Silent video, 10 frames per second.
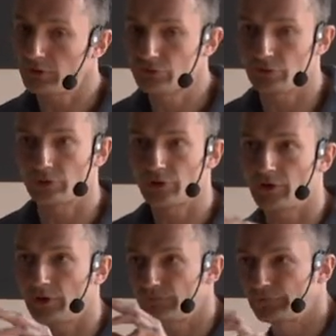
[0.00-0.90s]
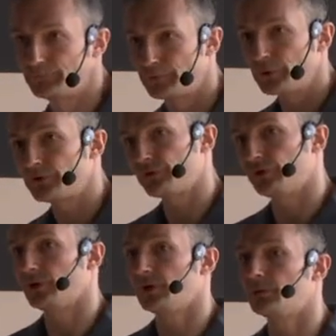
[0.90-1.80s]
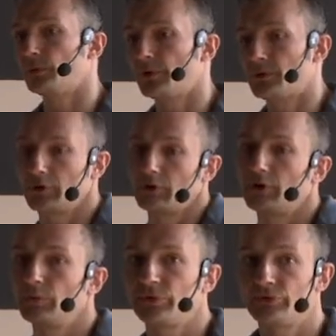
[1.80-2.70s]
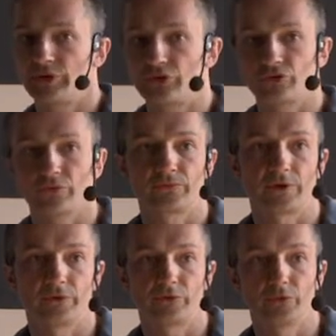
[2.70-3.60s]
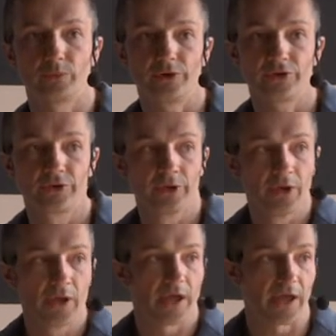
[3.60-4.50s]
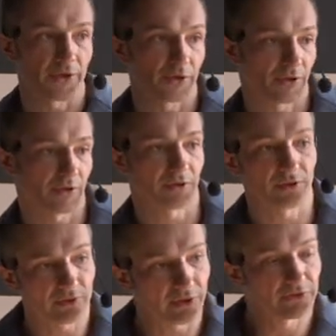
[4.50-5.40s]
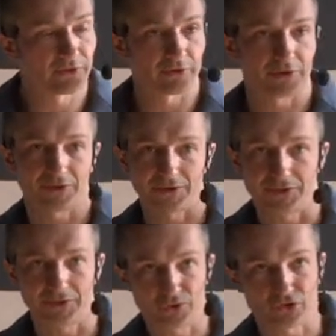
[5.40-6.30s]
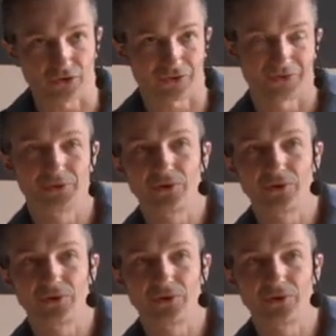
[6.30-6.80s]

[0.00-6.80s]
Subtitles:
talk enough personal with each of consumers. And this, which is